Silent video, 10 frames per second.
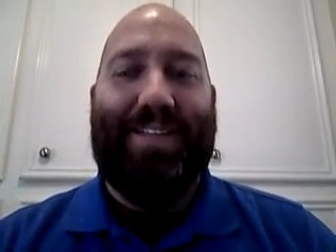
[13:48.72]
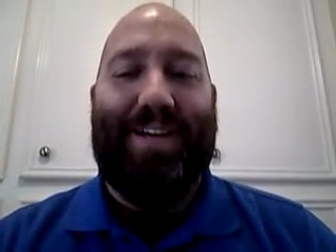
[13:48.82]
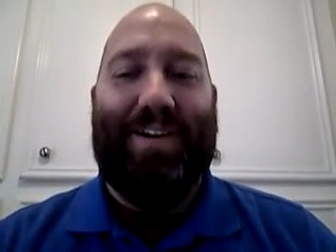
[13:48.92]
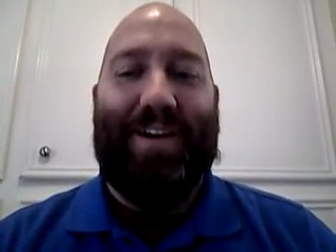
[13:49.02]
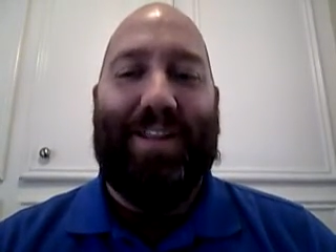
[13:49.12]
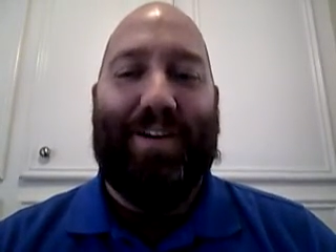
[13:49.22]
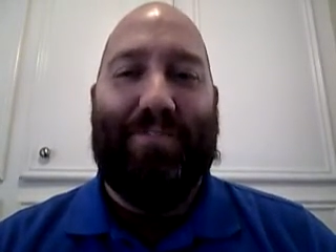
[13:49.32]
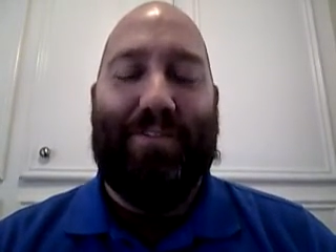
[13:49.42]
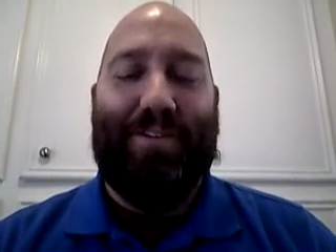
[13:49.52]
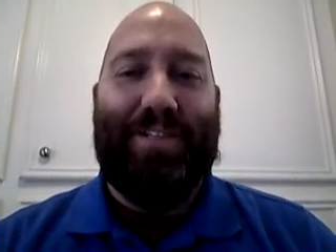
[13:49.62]
So I look
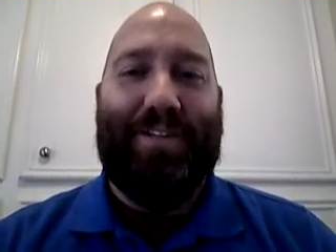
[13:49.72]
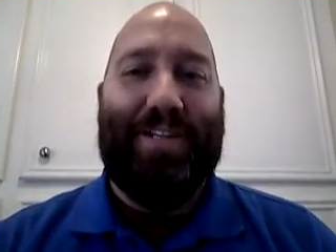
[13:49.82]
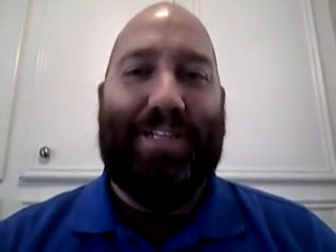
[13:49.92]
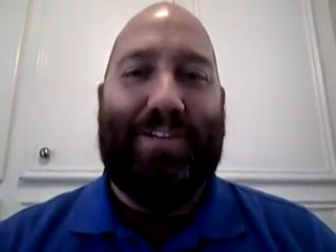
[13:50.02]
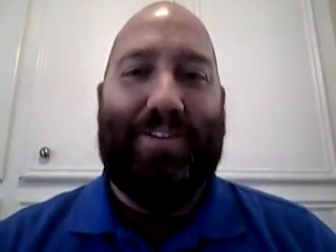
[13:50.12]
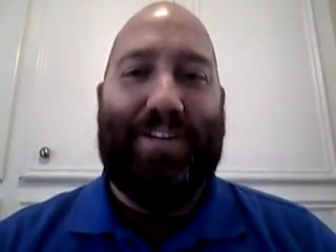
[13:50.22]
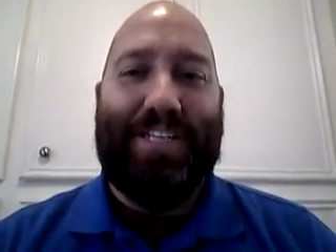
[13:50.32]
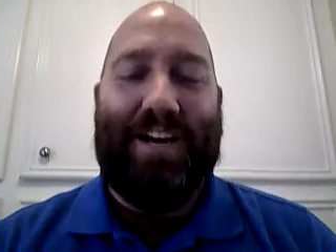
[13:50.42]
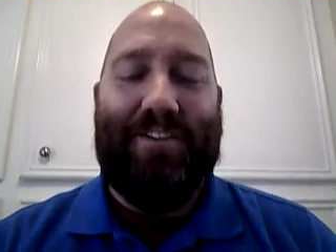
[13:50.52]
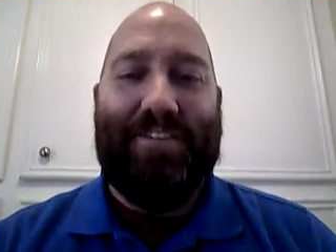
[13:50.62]
forward to continuing
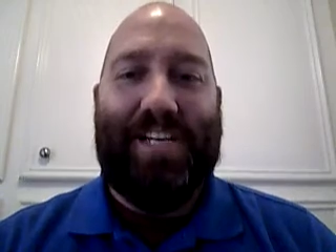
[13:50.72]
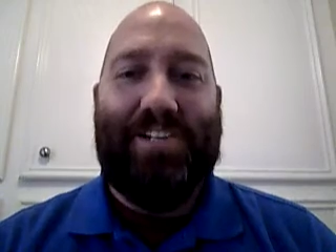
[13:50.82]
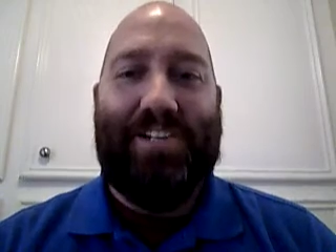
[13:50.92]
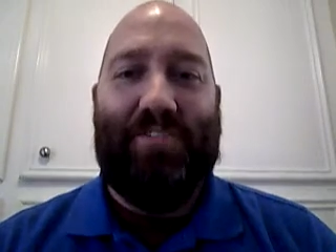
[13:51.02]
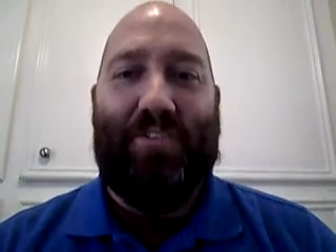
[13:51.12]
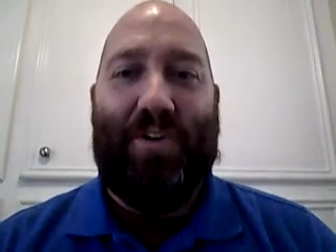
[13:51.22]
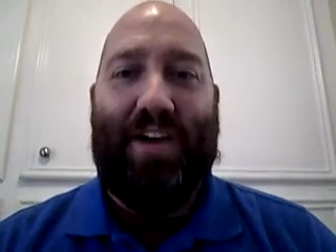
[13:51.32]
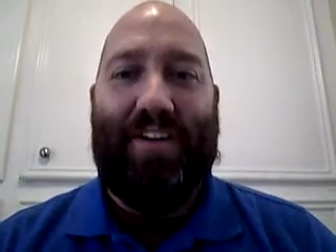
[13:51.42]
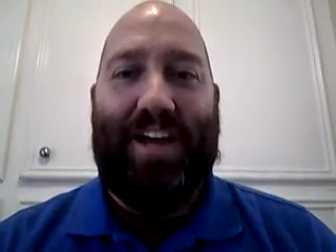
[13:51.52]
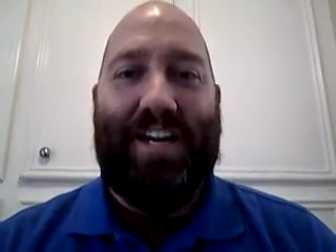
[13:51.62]
this conversation. If you
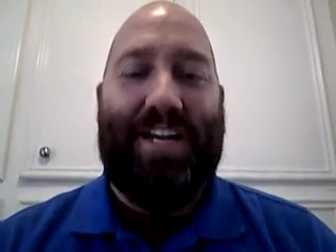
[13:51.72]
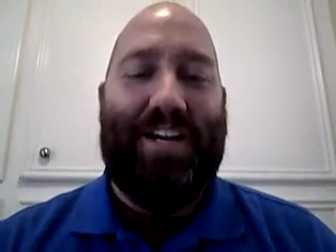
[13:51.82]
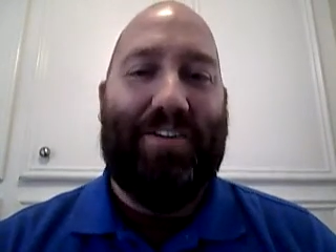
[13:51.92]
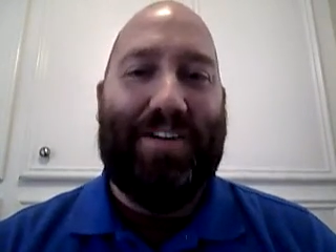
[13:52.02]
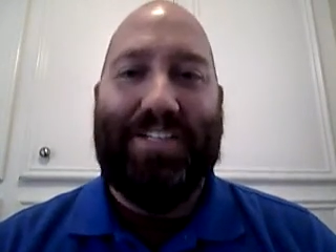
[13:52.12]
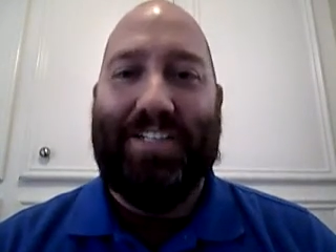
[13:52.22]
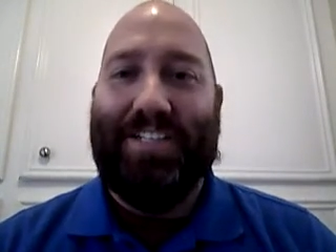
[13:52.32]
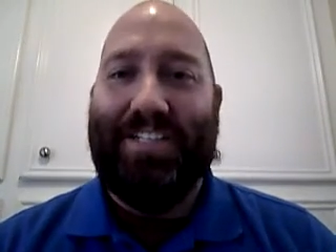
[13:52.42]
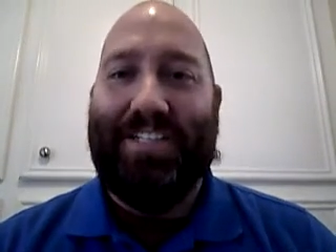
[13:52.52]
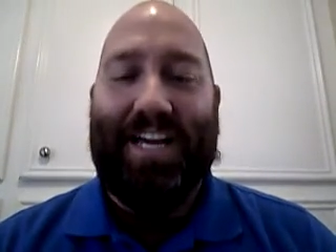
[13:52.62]
have any
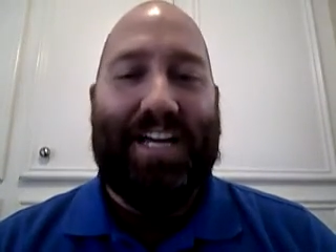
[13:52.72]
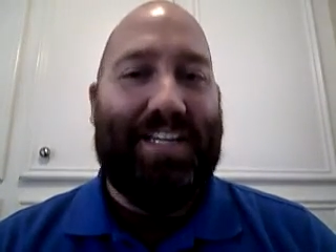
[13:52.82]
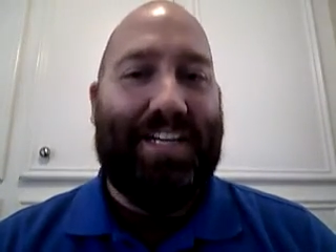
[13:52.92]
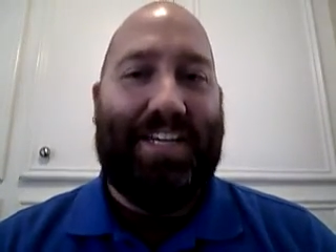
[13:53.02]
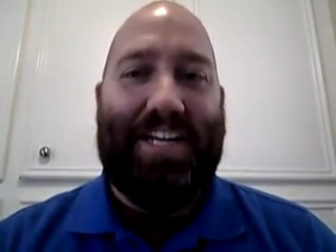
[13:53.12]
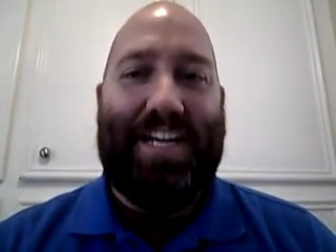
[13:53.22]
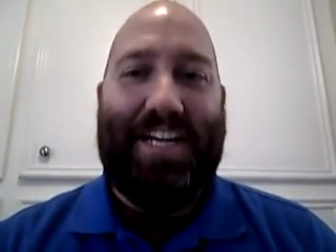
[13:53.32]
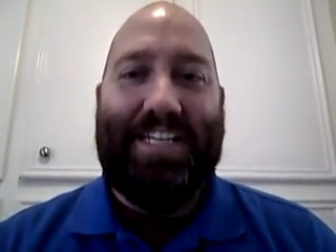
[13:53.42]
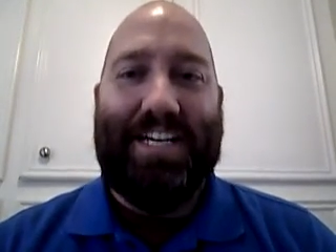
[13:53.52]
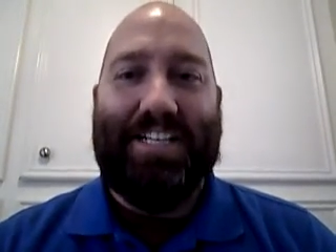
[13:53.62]
questions, click on the
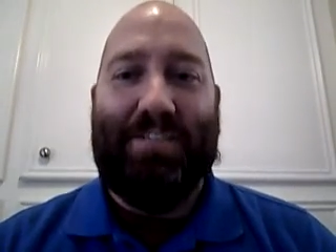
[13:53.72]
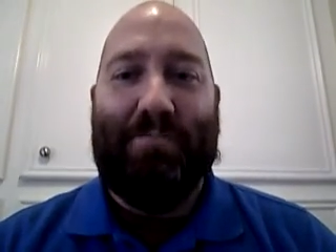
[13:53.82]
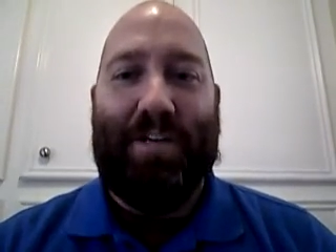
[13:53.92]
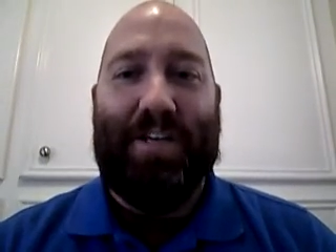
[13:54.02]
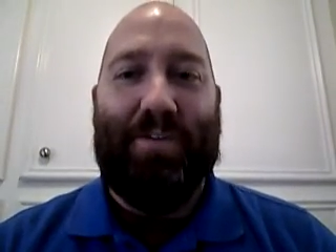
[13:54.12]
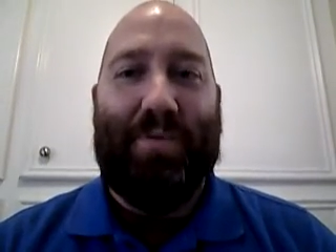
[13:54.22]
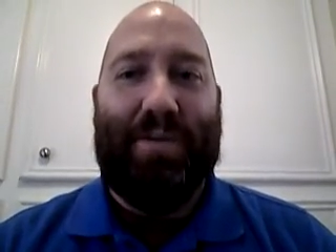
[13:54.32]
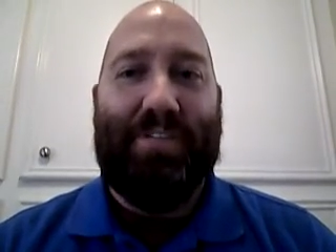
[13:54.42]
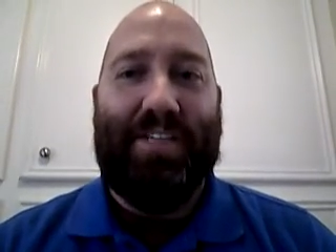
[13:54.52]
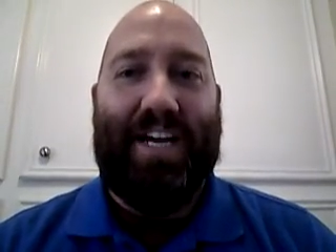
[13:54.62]
Contact Us button on the
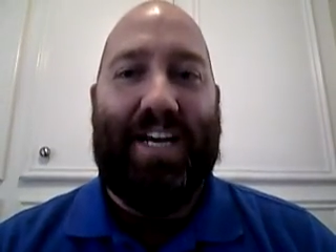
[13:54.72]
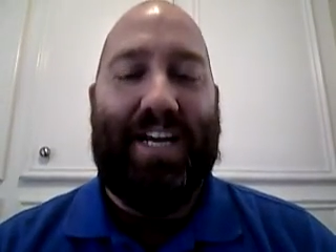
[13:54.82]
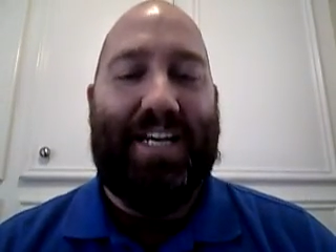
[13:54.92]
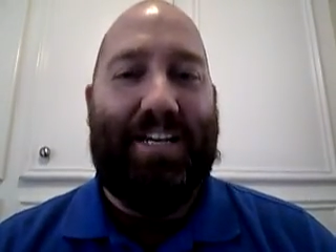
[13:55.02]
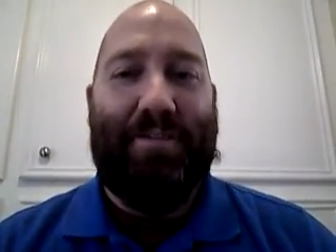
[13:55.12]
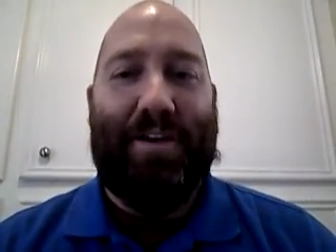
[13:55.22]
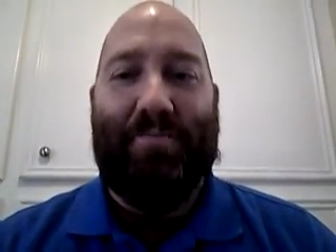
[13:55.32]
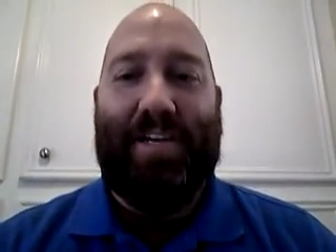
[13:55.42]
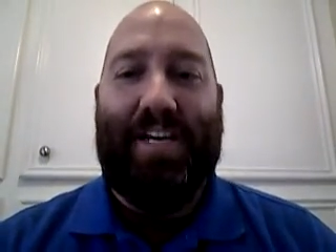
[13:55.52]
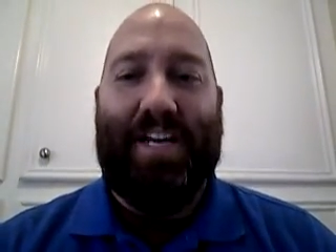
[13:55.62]
website and email
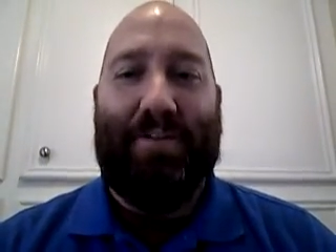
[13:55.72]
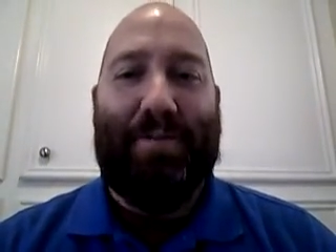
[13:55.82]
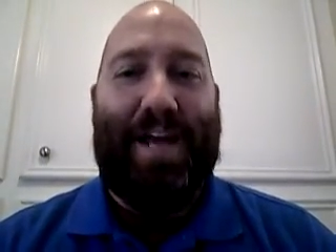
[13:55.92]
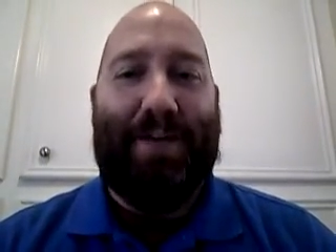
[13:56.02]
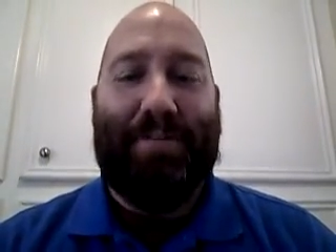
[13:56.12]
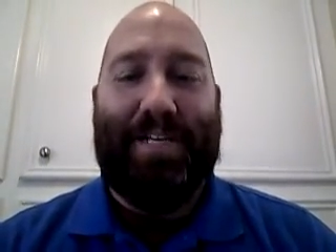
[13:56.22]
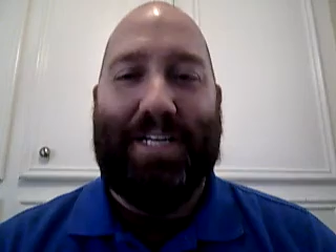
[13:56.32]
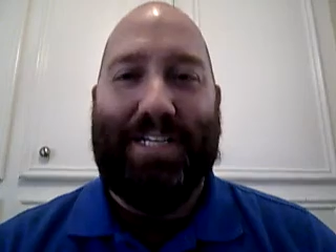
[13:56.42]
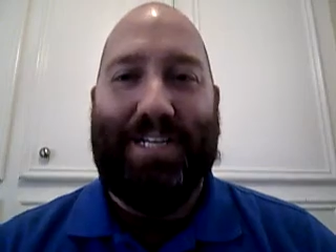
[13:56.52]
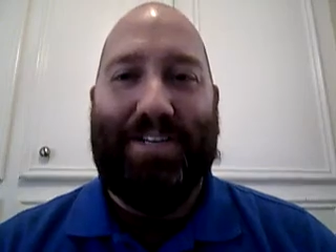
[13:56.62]
me, and I'll be happy to
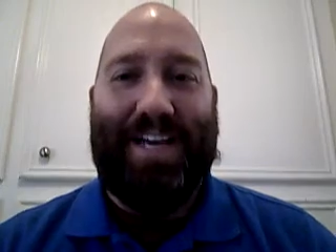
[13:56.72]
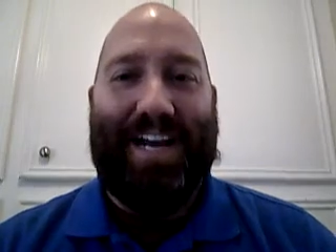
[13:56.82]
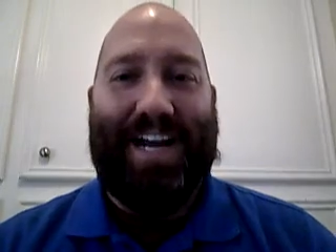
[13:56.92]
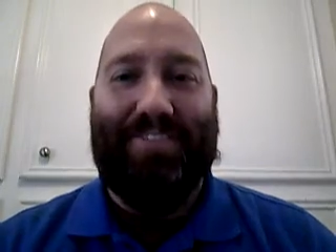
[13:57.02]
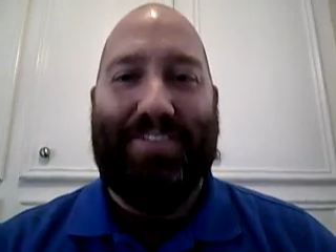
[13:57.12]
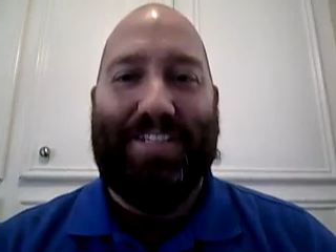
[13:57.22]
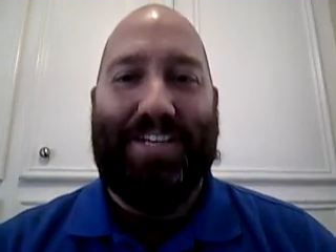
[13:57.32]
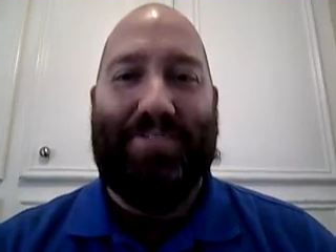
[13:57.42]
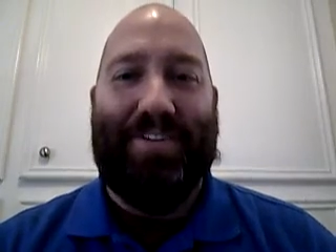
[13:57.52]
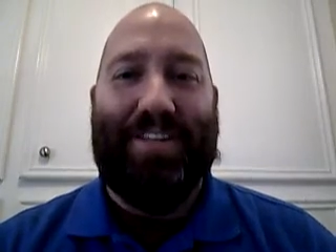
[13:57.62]
continue that
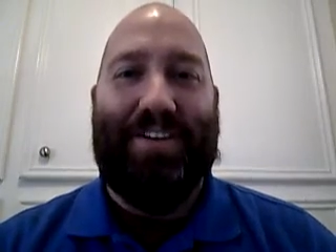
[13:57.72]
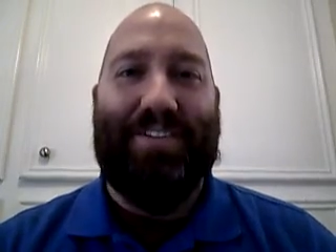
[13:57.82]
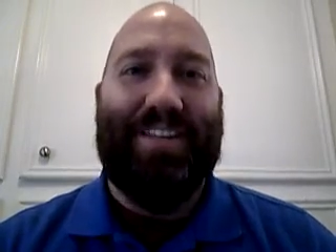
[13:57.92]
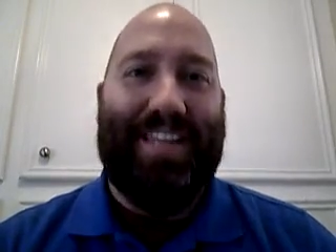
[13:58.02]
conversation with you.